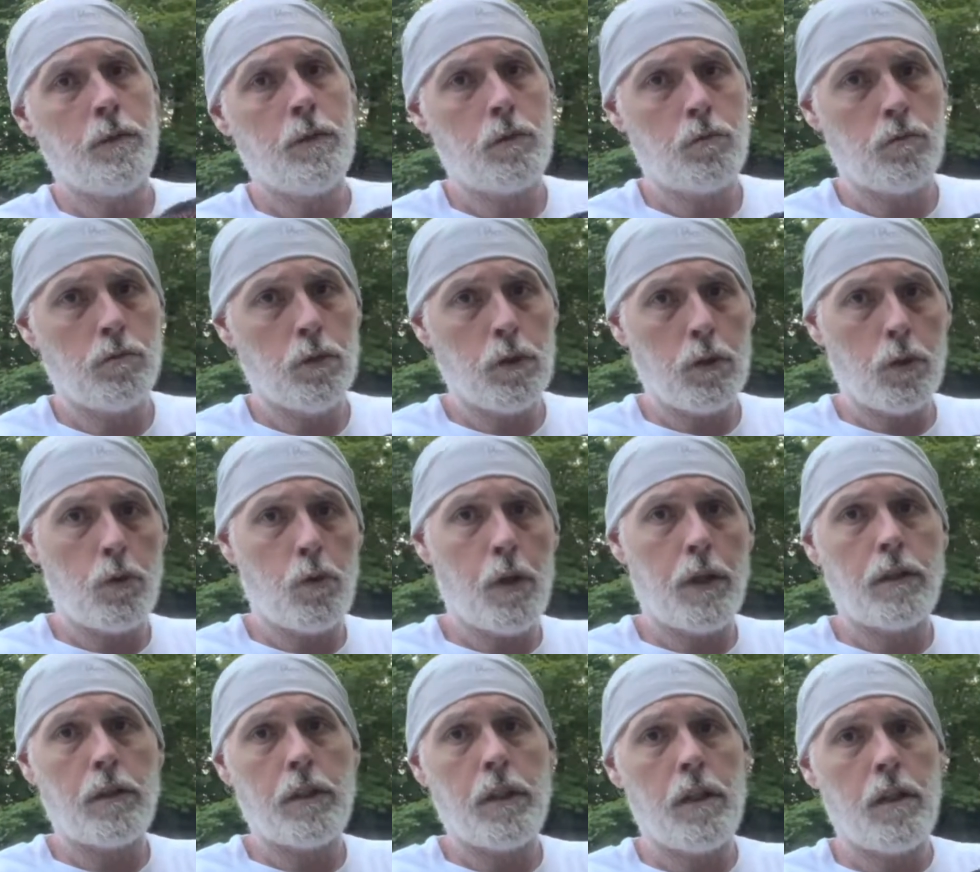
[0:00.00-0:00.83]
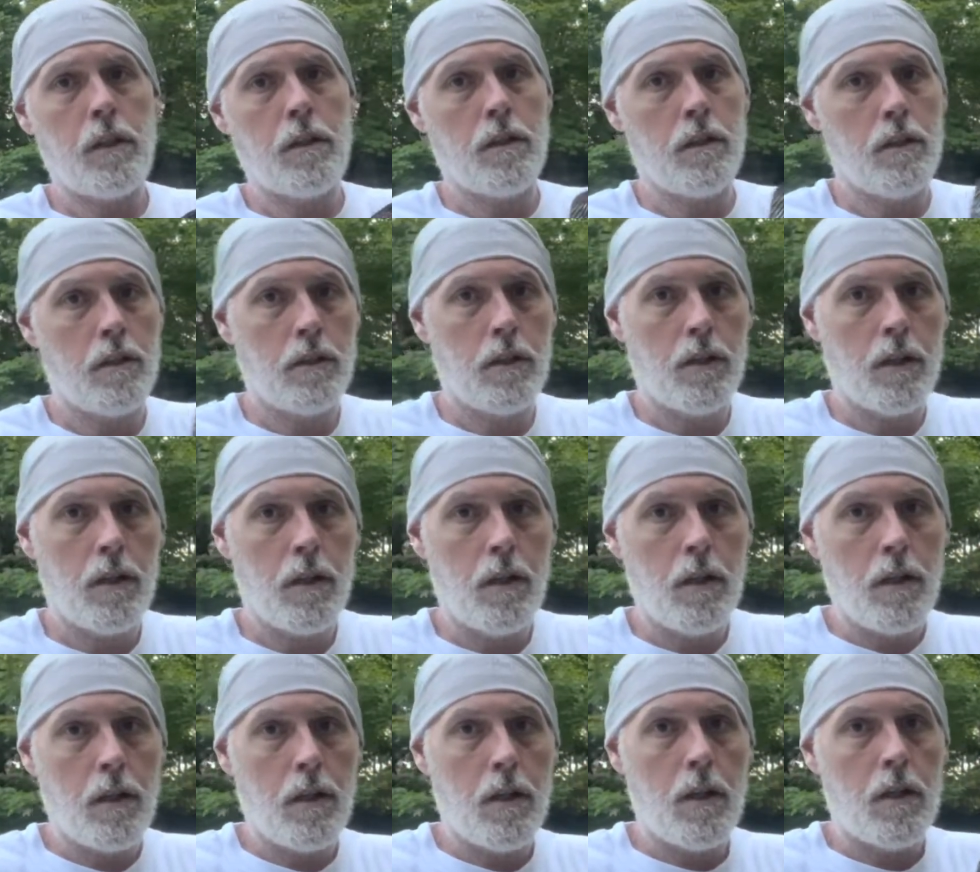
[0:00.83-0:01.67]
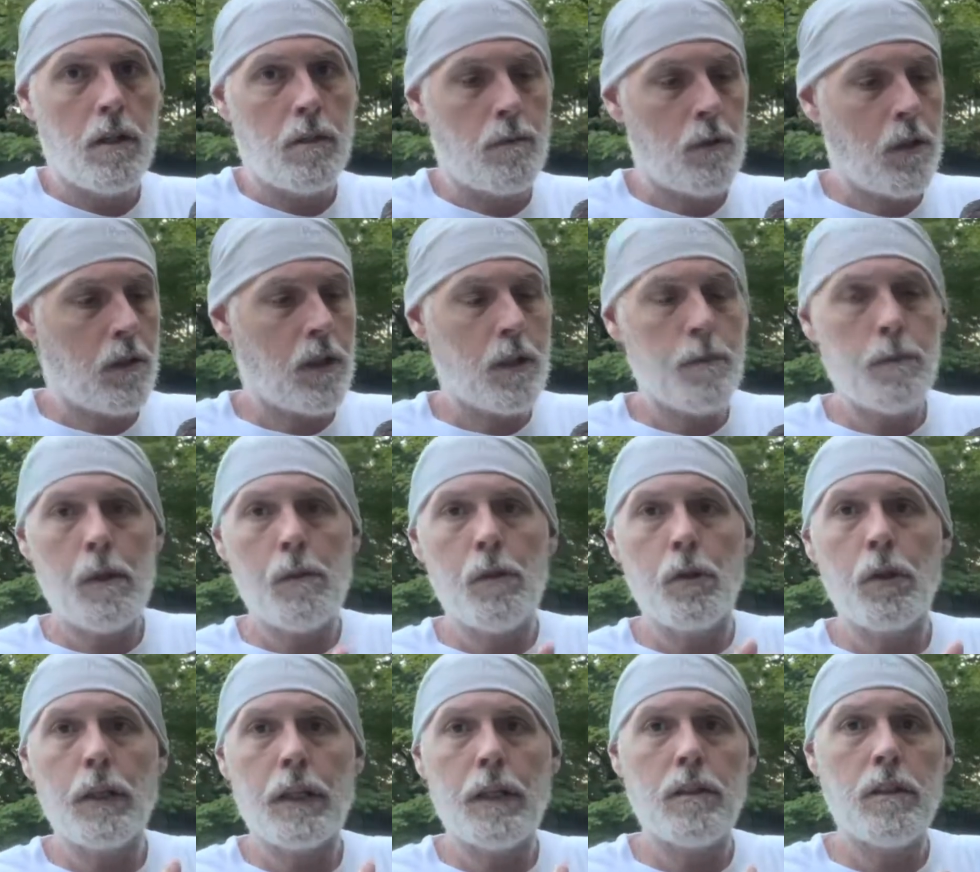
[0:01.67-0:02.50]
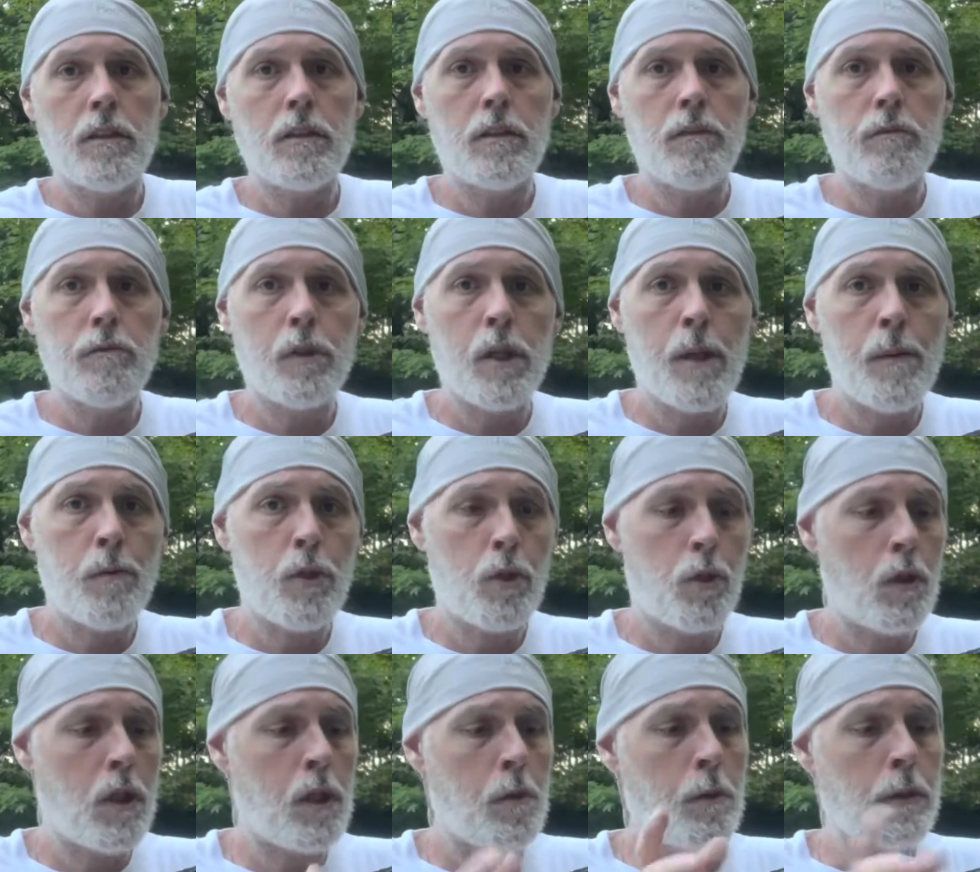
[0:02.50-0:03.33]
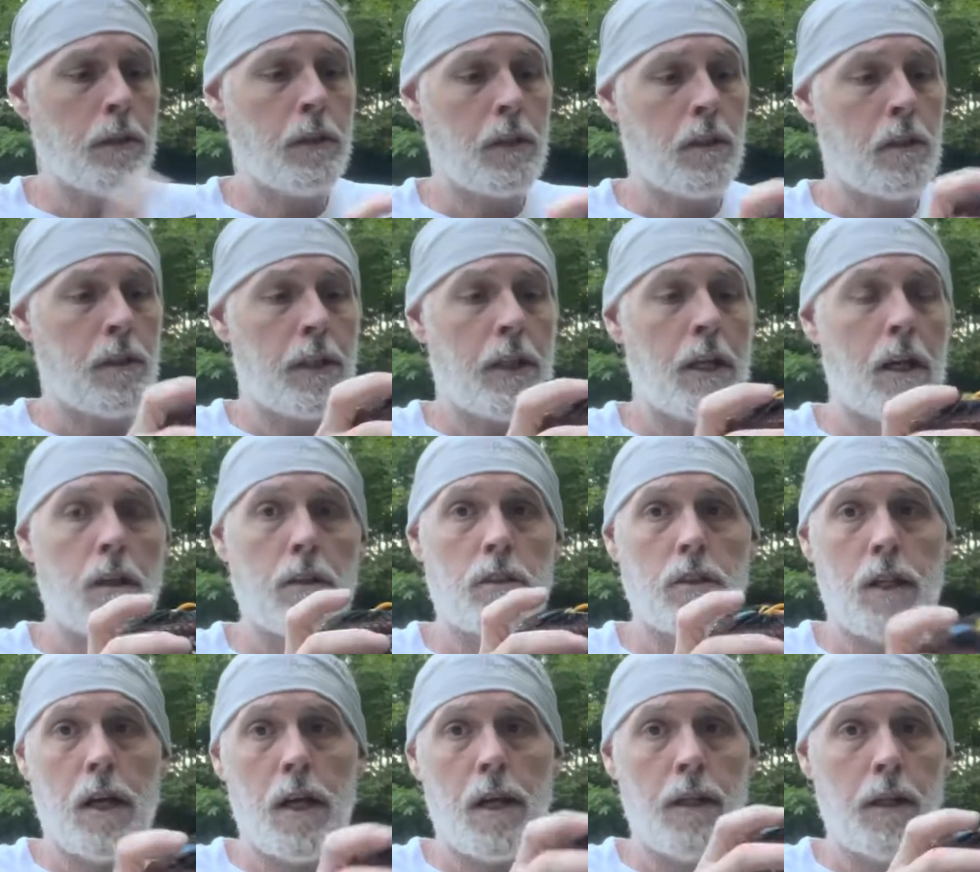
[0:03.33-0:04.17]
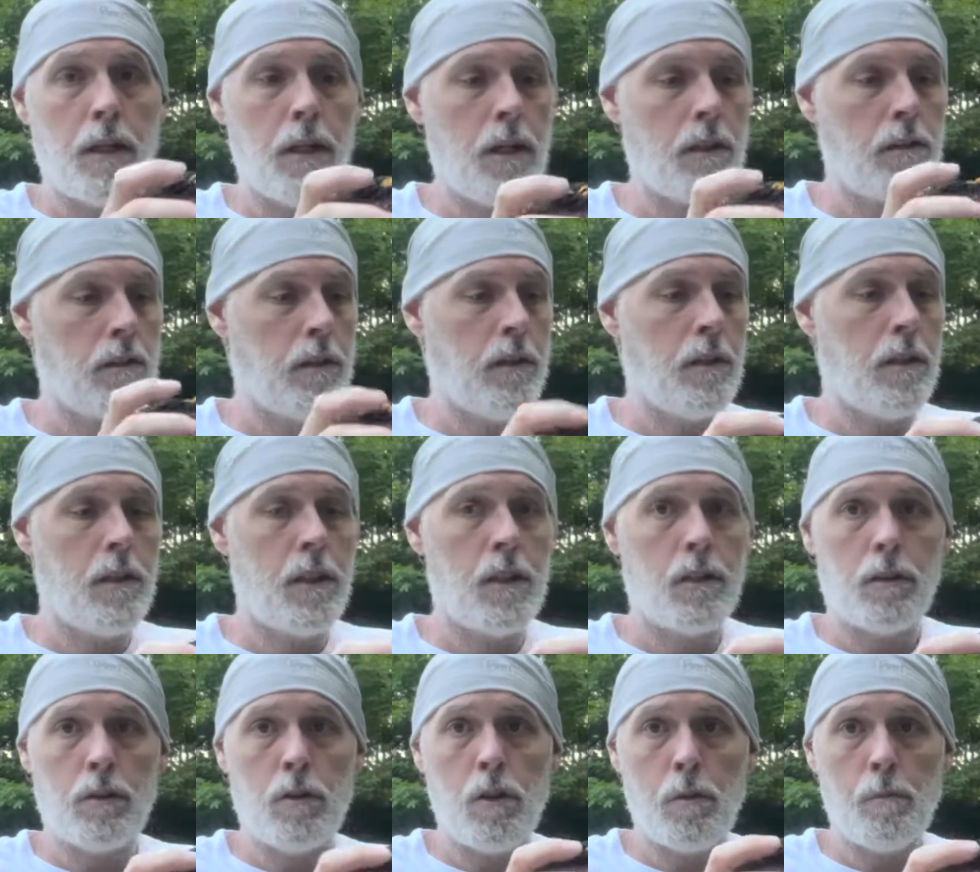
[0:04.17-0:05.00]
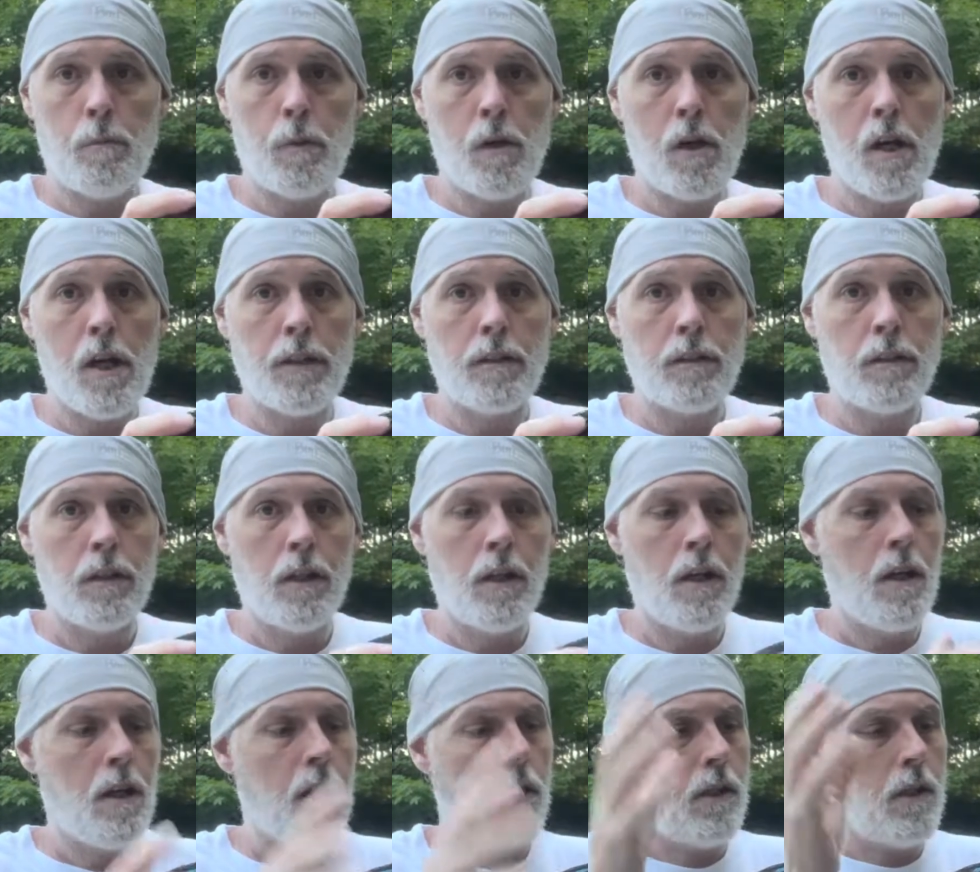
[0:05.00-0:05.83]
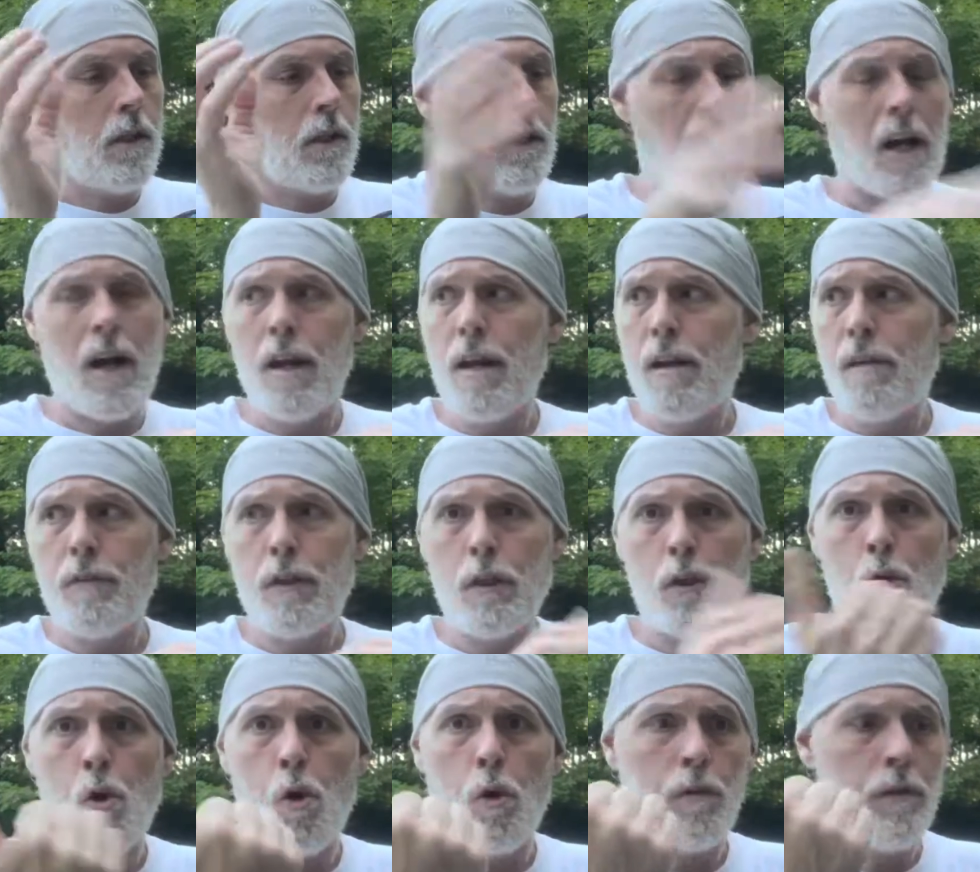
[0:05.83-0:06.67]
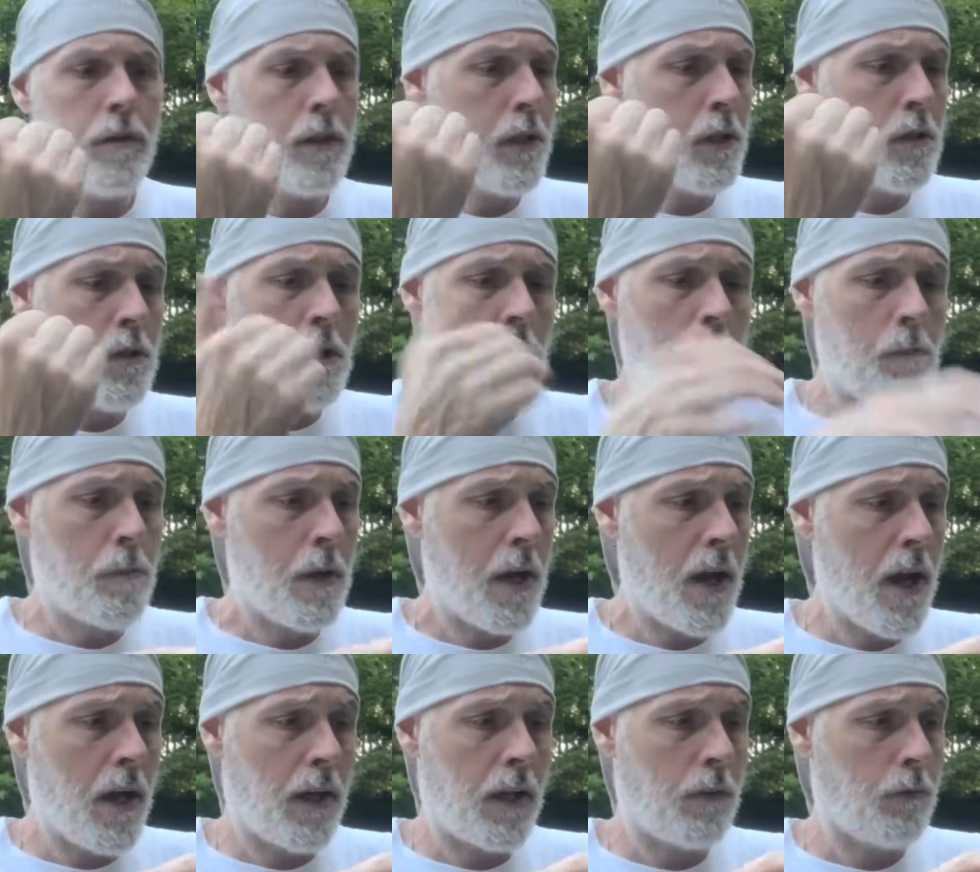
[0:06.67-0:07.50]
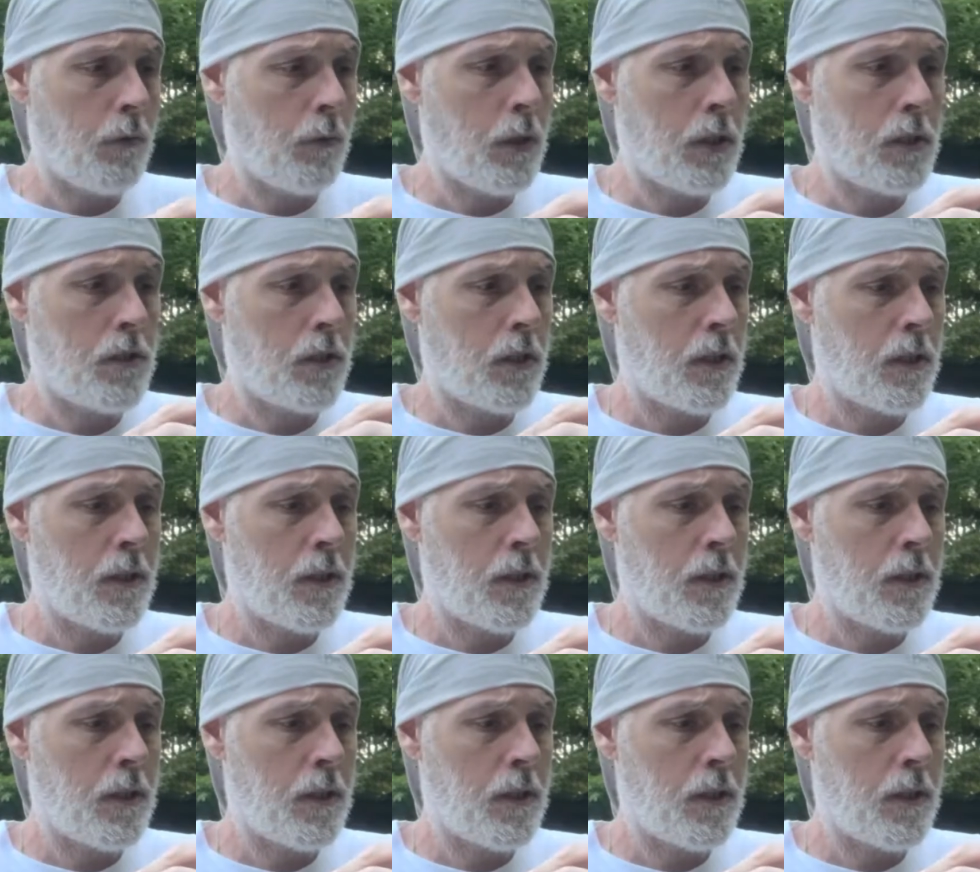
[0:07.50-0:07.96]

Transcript: real quickly. I'm not going to be able to get this in frame too well, but on the outside I got the cook pots. I have the old Nero pack, which